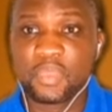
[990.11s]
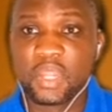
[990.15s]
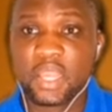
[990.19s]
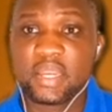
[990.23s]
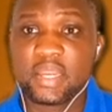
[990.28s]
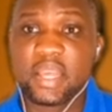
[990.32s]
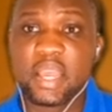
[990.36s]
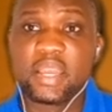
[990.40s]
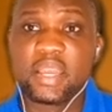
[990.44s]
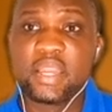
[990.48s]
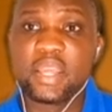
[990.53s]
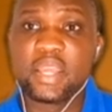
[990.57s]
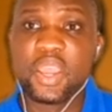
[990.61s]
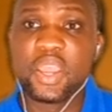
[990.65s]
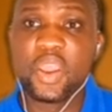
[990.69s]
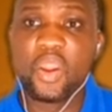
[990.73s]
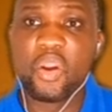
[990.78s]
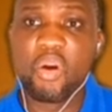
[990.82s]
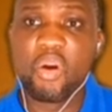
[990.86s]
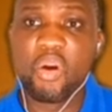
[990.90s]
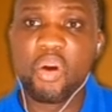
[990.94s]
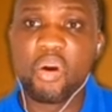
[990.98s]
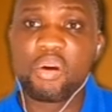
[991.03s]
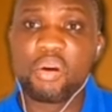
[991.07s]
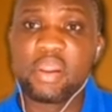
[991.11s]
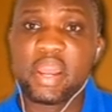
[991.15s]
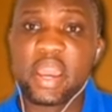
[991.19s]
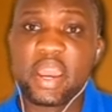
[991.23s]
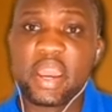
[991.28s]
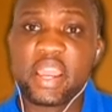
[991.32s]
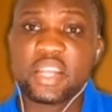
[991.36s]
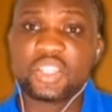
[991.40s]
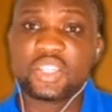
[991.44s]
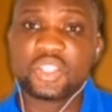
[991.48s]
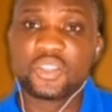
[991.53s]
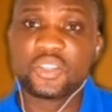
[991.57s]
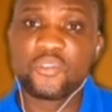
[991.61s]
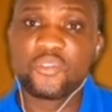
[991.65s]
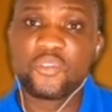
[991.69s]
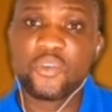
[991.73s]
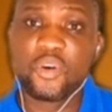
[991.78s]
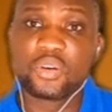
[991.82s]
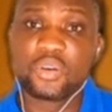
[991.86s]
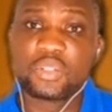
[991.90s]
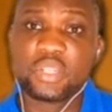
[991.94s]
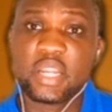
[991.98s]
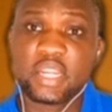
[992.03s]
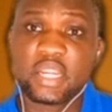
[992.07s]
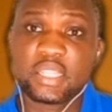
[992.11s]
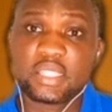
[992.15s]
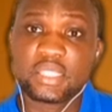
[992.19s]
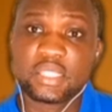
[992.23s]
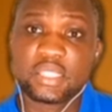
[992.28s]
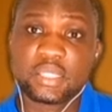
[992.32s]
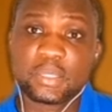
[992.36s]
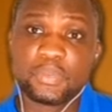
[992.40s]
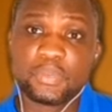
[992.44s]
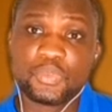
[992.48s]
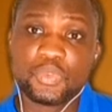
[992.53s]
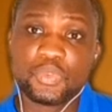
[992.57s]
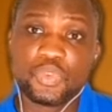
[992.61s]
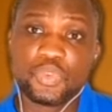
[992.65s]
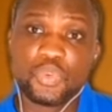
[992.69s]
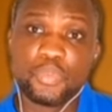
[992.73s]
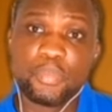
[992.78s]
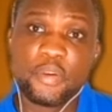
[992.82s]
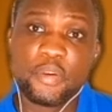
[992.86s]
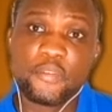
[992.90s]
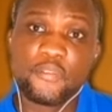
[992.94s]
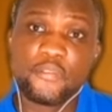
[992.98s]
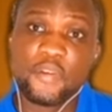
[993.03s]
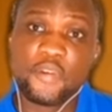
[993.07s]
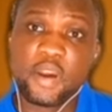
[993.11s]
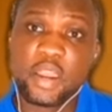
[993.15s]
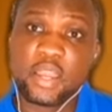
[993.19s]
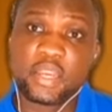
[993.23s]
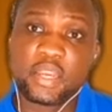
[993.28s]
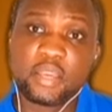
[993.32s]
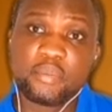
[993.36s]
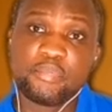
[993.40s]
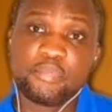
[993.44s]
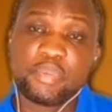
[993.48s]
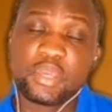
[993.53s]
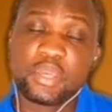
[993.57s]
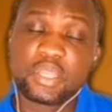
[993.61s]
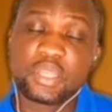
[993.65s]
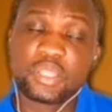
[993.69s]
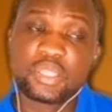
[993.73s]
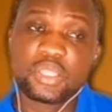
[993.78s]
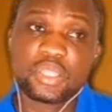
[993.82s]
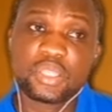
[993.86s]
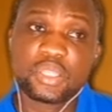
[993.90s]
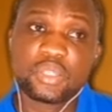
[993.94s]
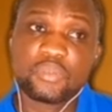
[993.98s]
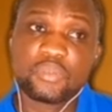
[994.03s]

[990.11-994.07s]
Then the other kinds of chords that you may find a bit